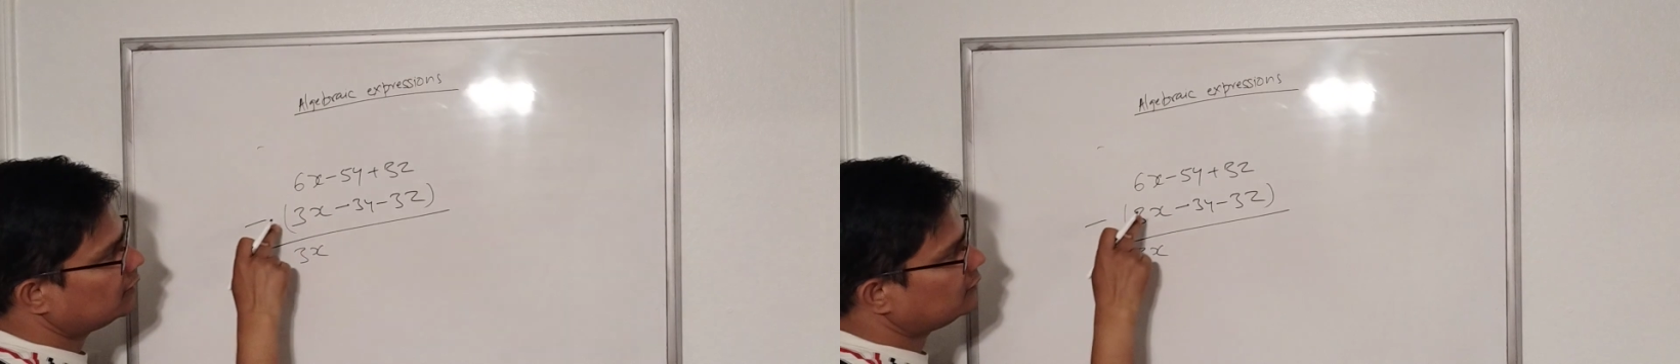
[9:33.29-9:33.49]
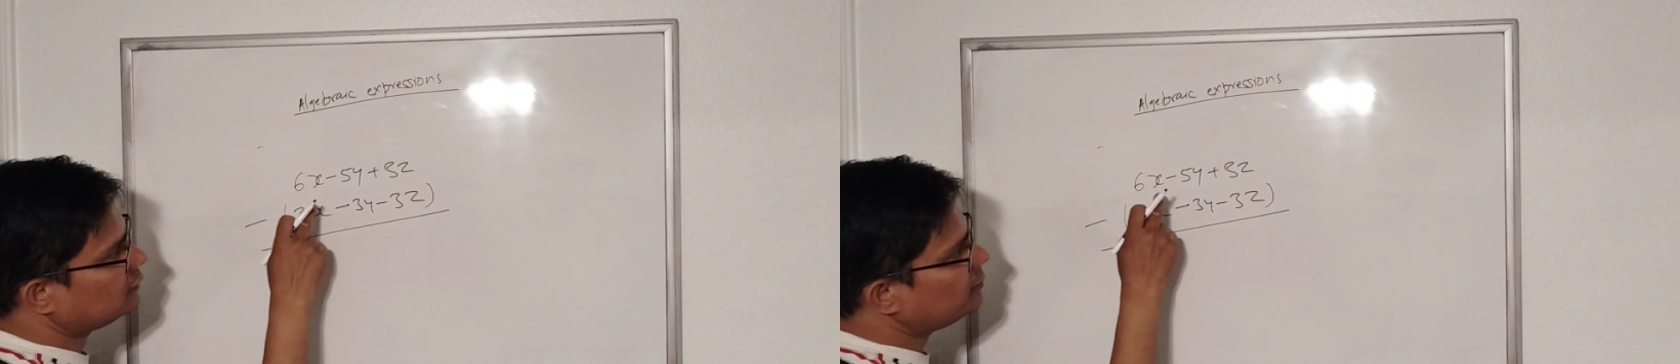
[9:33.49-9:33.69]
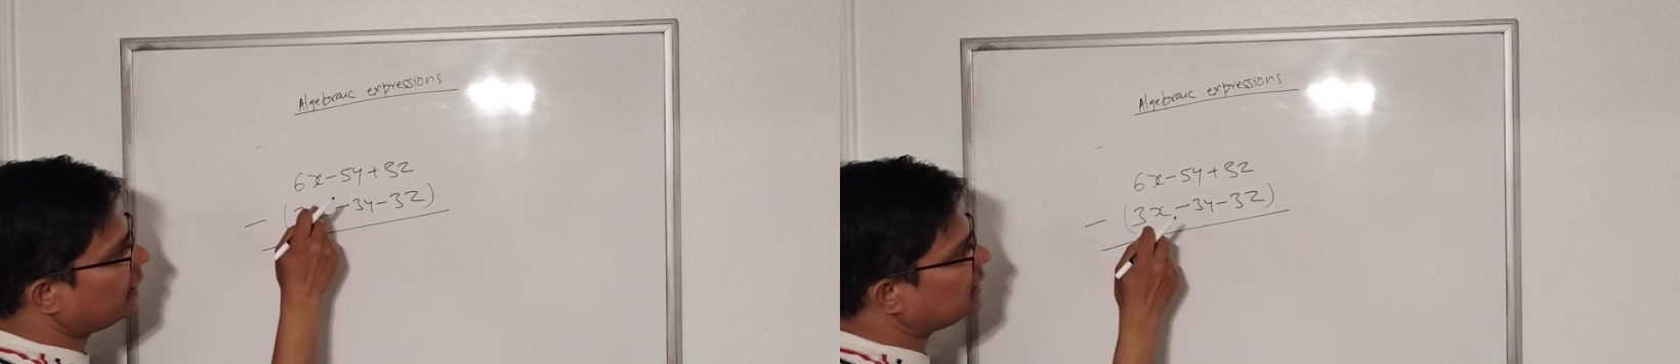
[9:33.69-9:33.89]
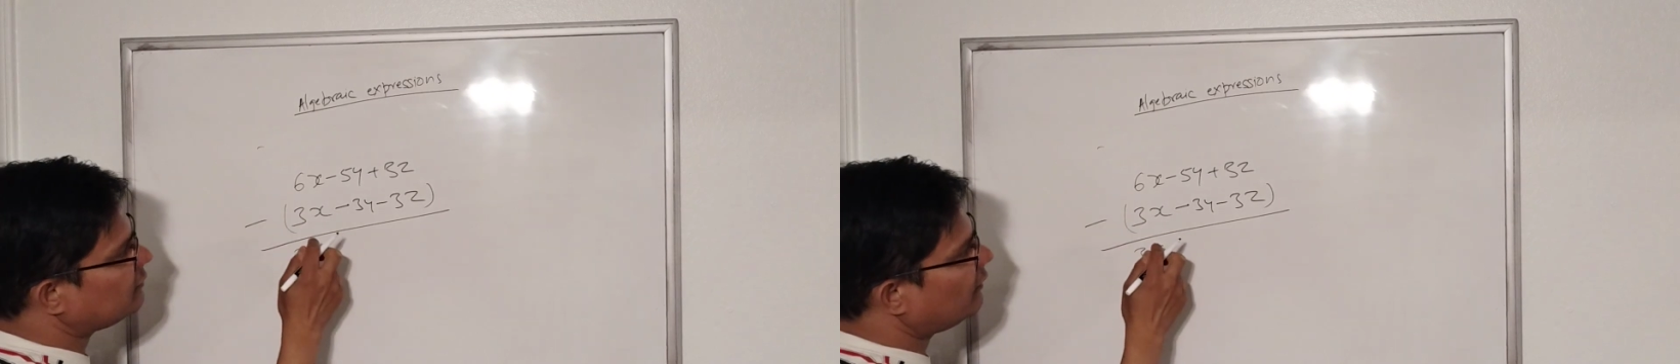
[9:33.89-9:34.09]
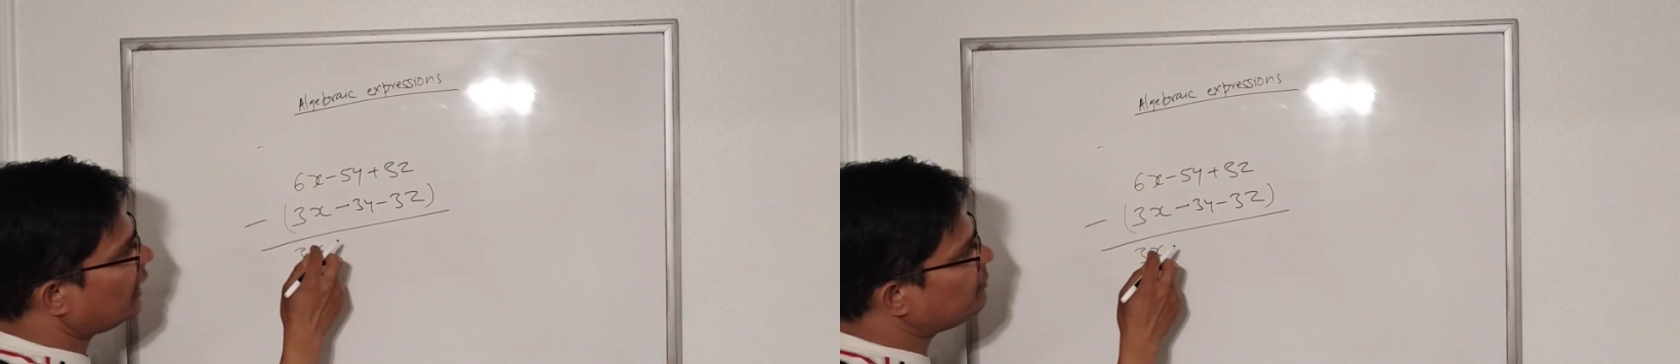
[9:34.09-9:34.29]
So minus
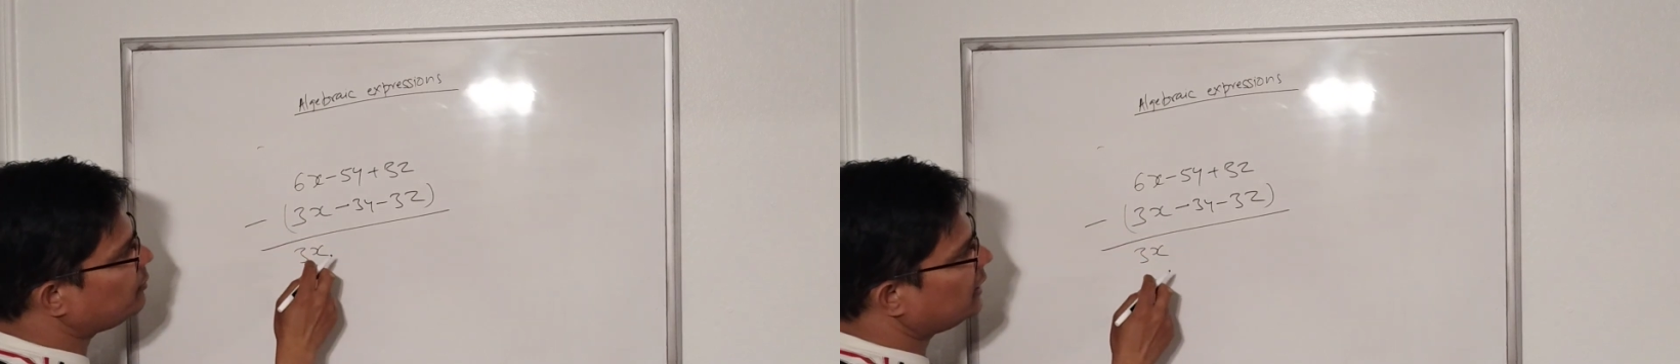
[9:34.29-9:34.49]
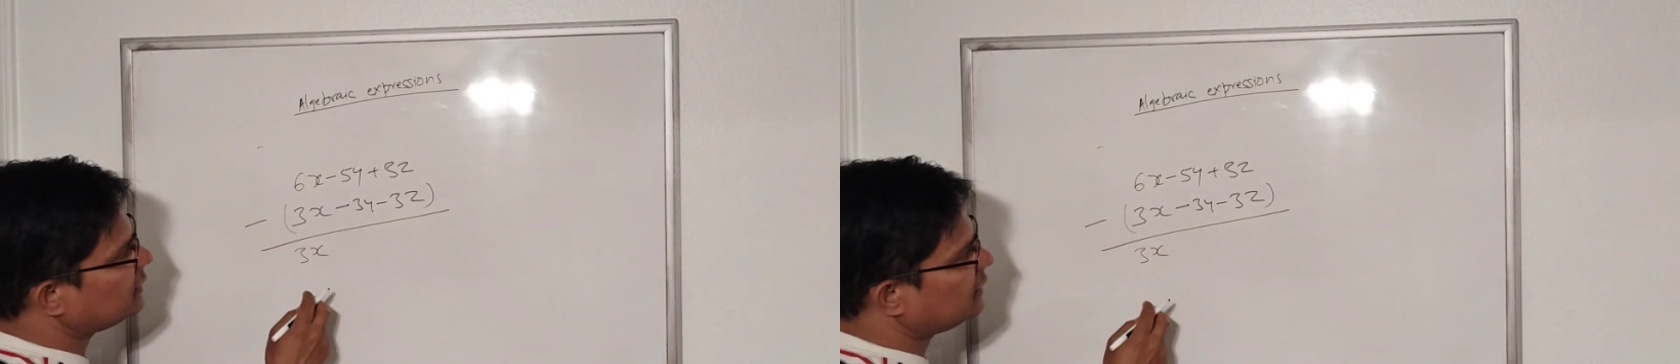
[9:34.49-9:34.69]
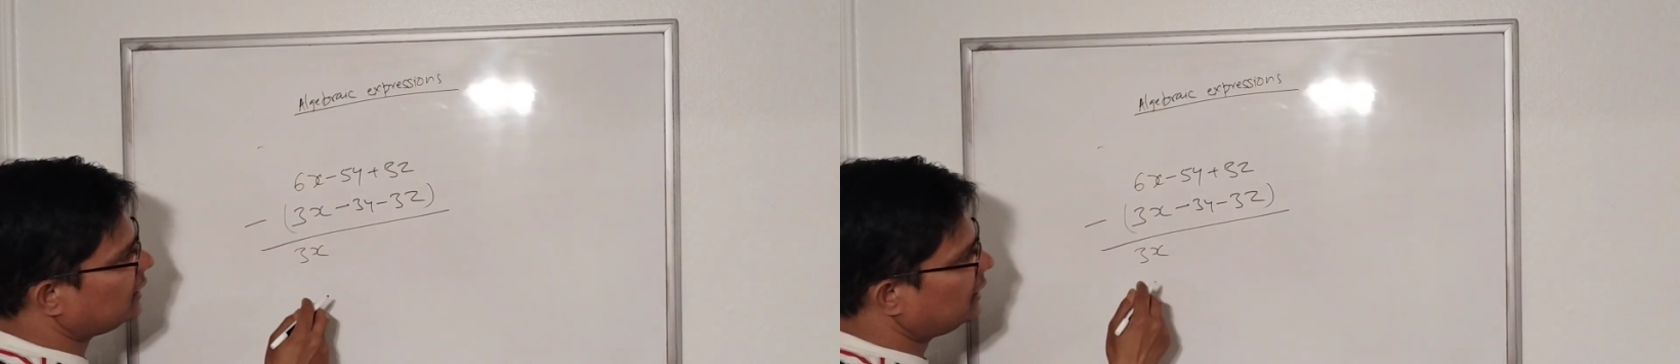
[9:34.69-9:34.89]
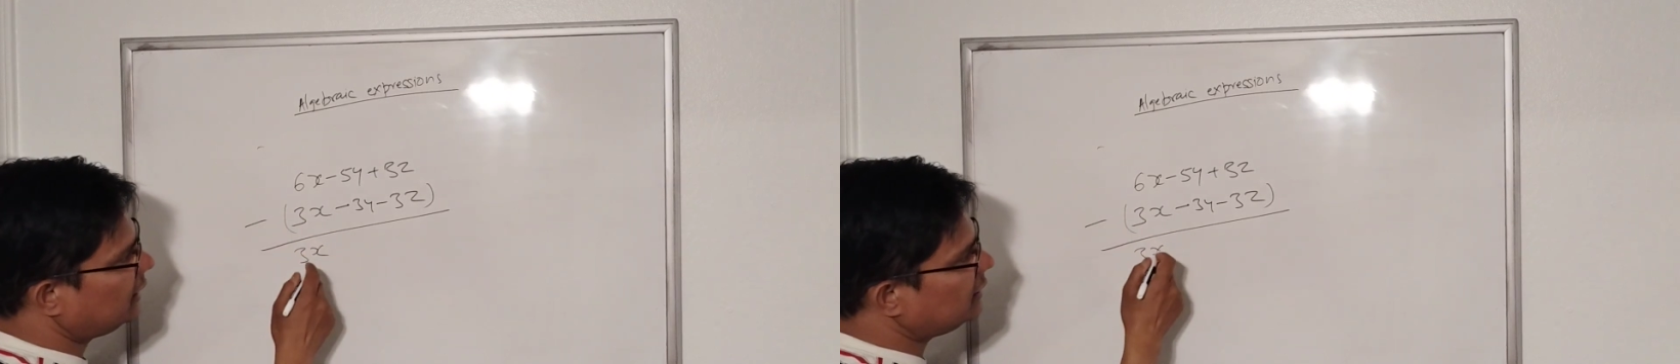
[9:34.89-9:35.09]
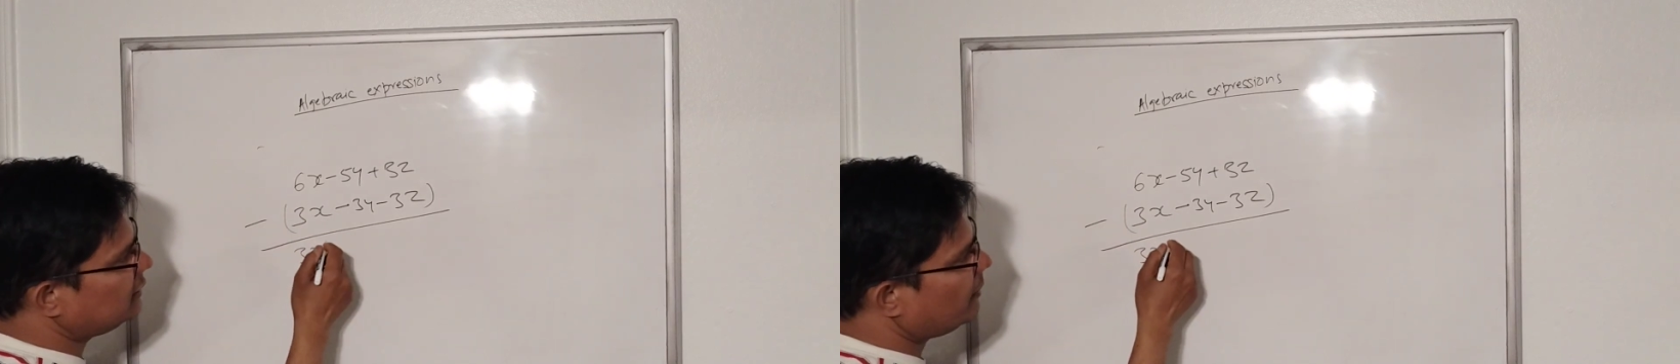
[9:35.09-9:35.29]
5 plus
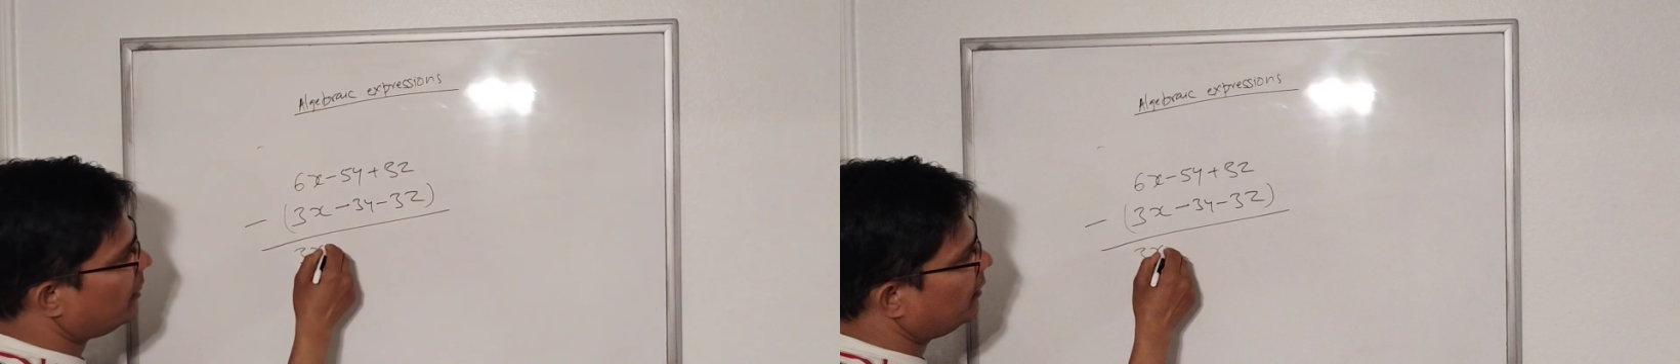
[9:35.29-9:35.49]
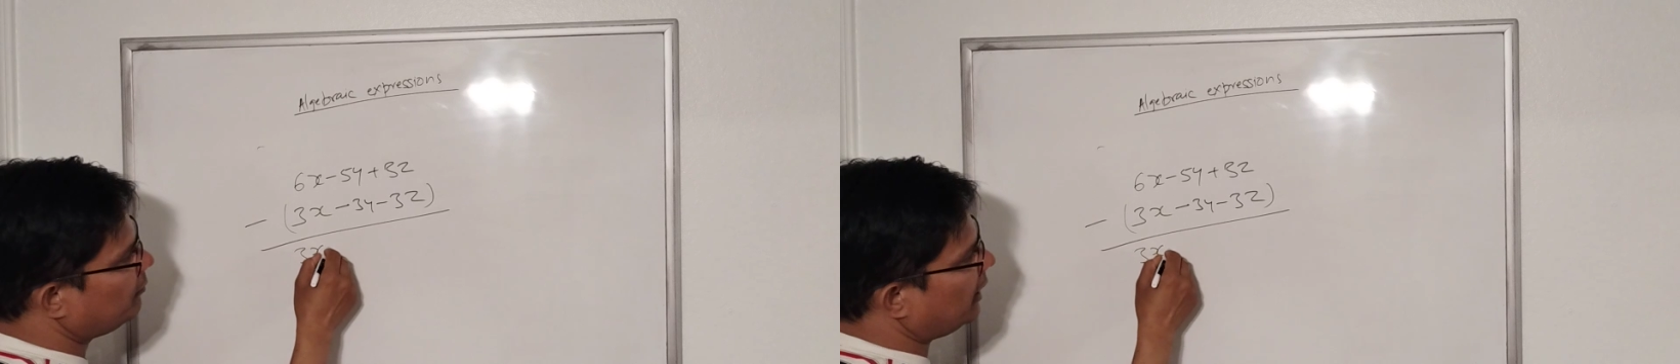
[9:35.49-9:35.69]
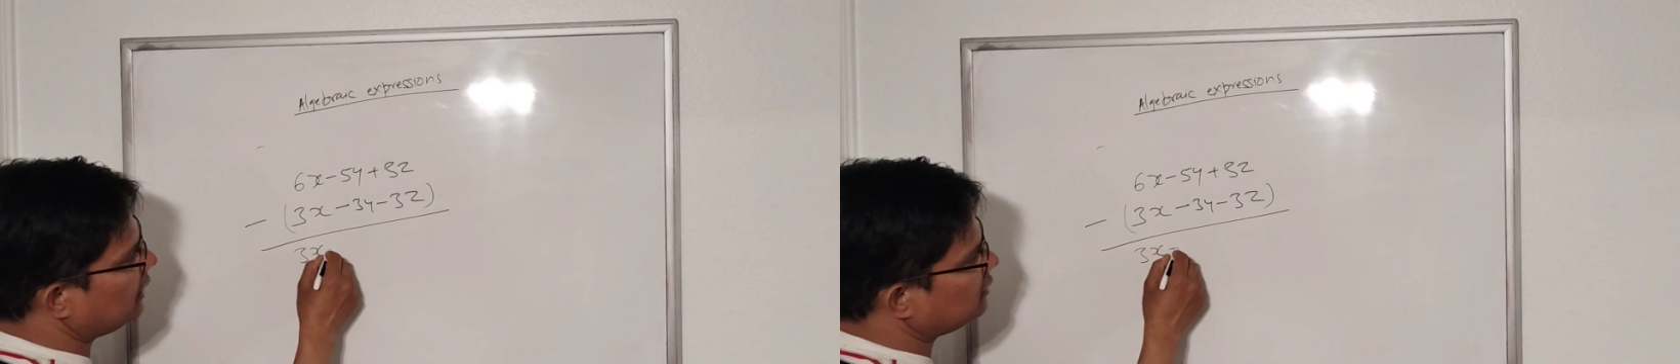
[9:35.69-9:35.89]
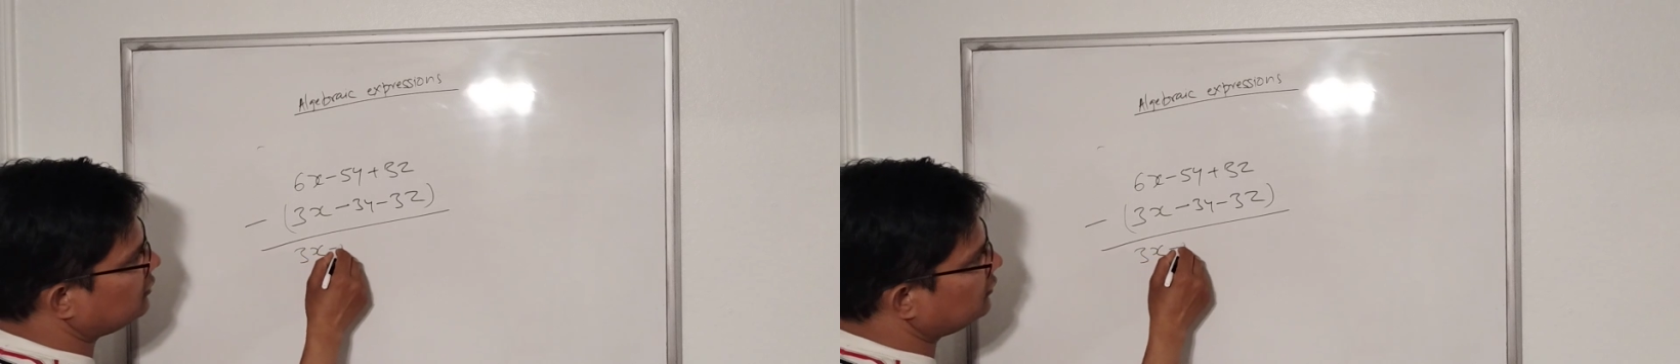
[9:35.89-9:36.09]
3 is minus